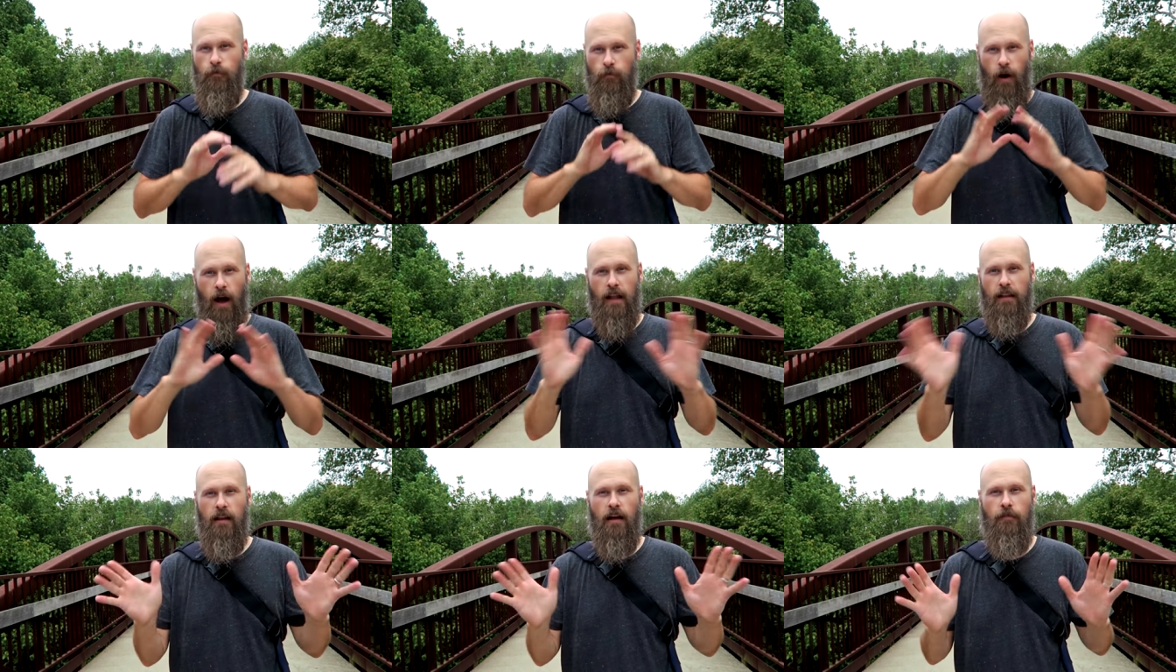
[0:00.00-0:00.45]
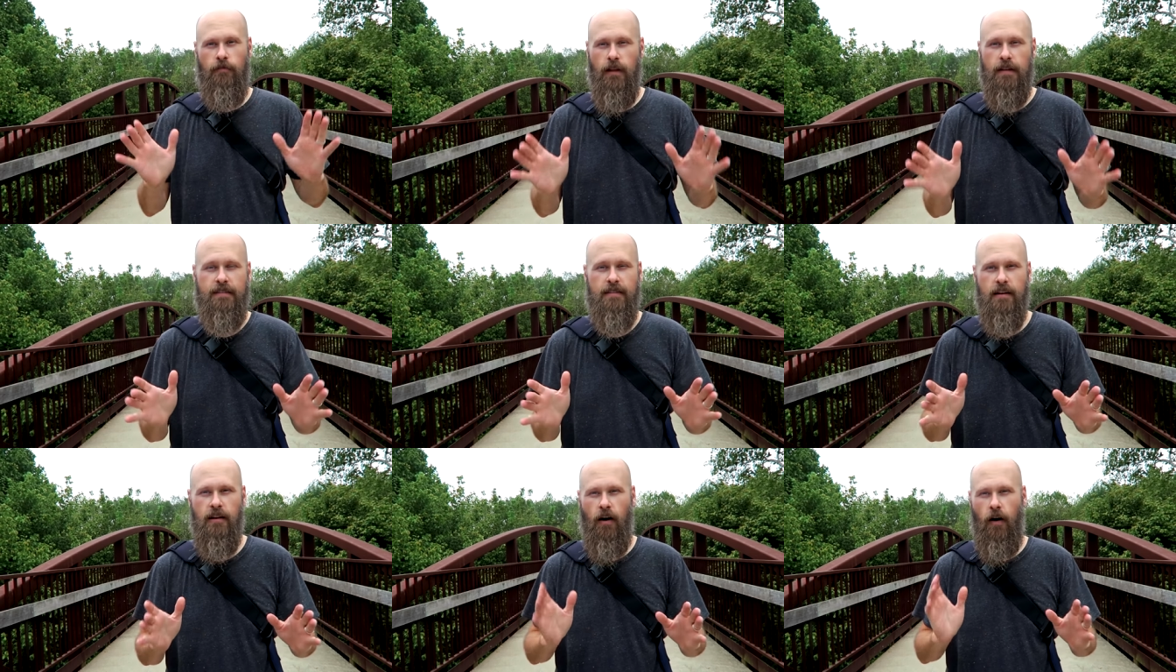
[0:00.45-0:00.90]
I love
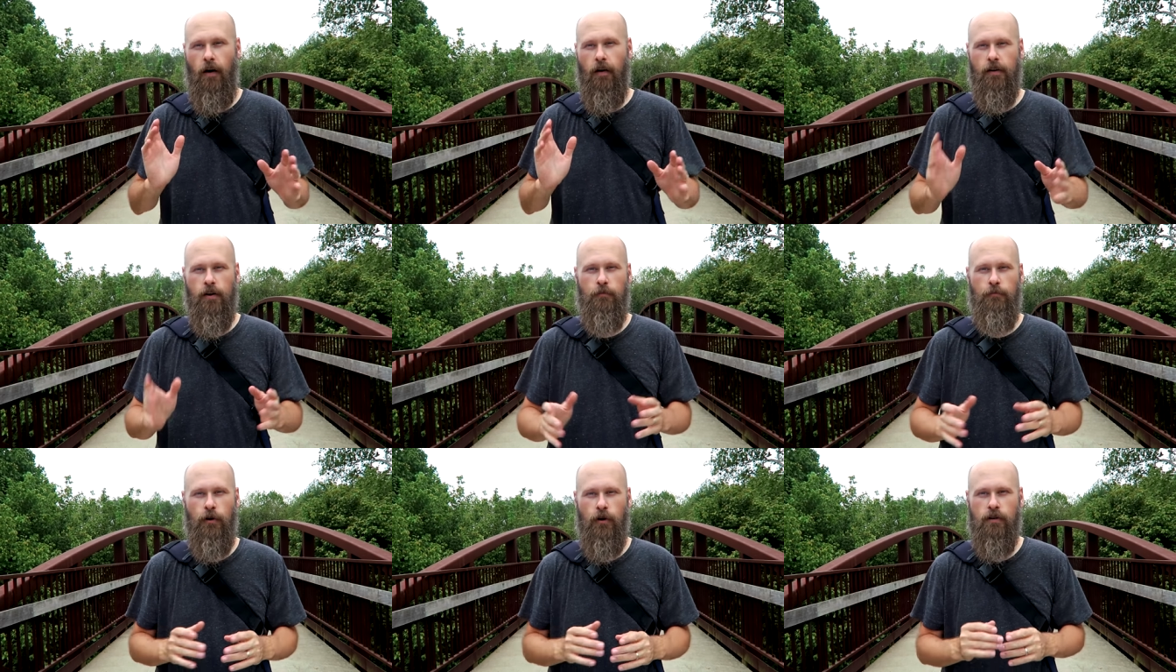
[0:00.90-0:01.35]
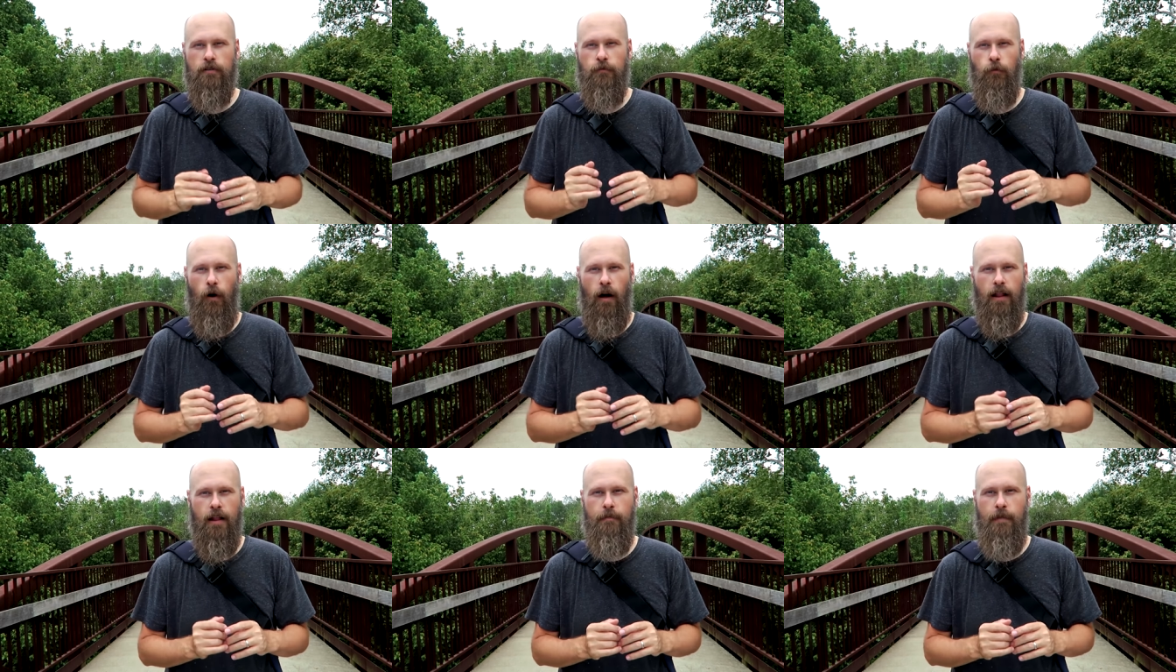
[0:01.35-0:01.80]
listening to audiobooks
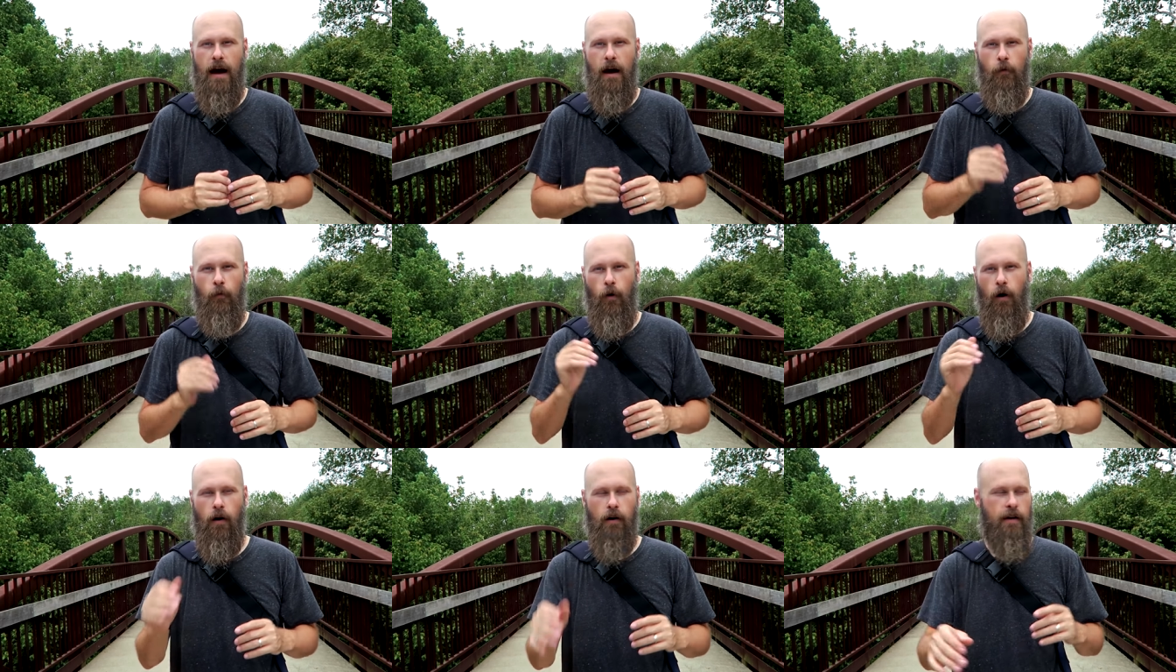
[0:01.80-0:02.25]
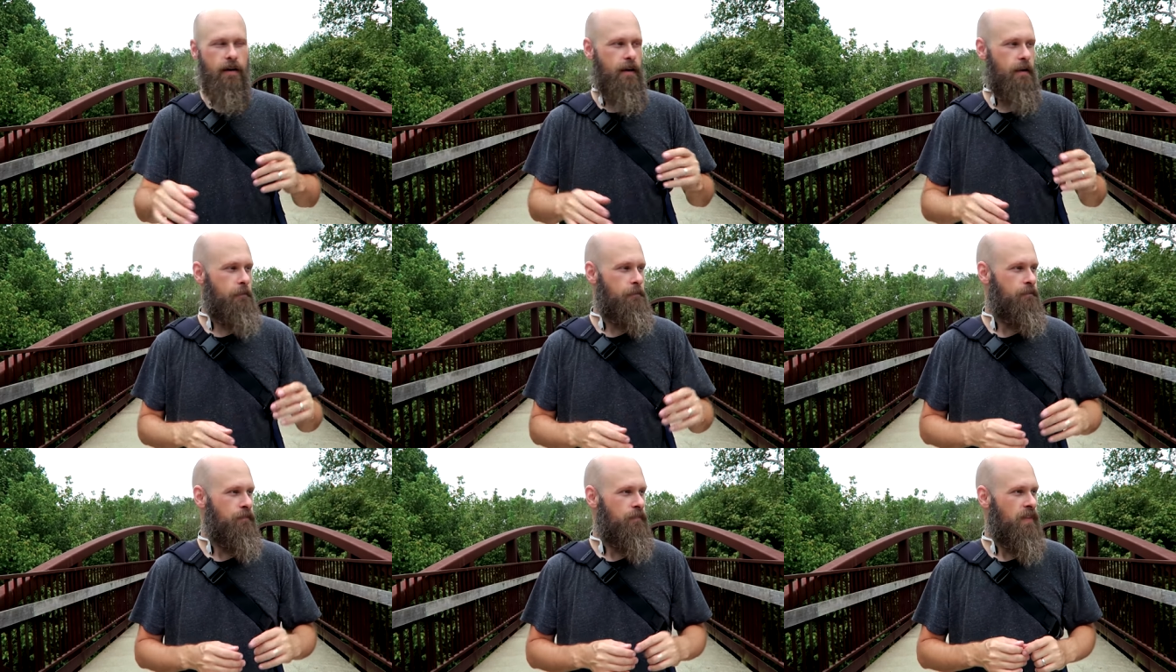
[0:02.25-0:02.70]
while I'm out
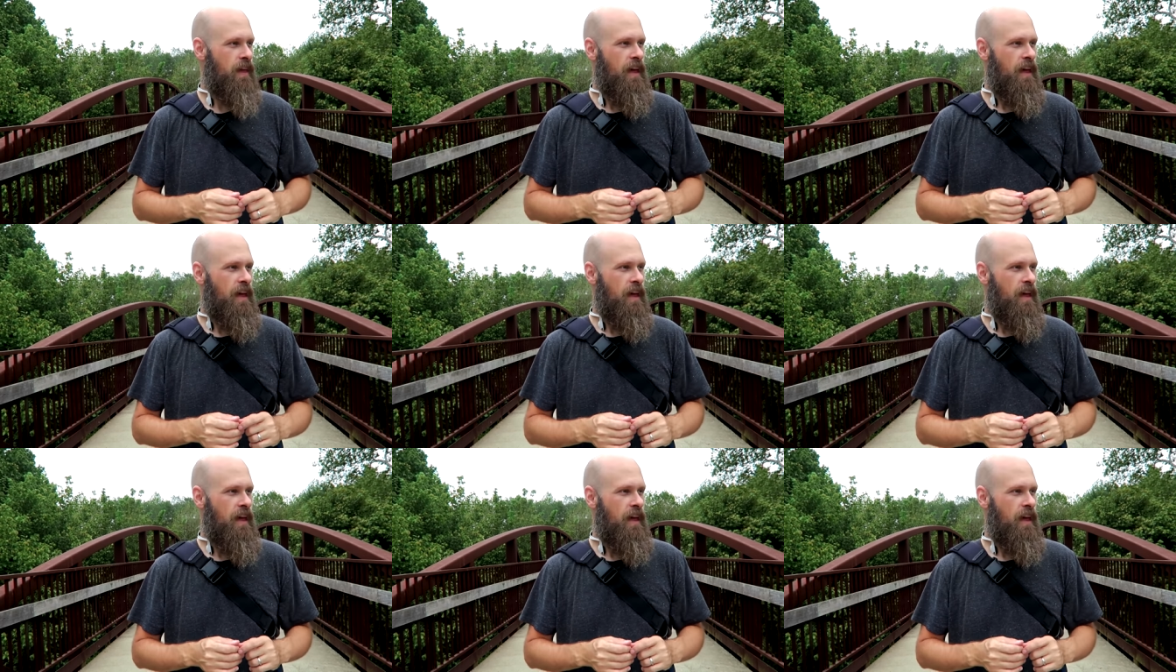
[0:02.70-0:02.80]
walking.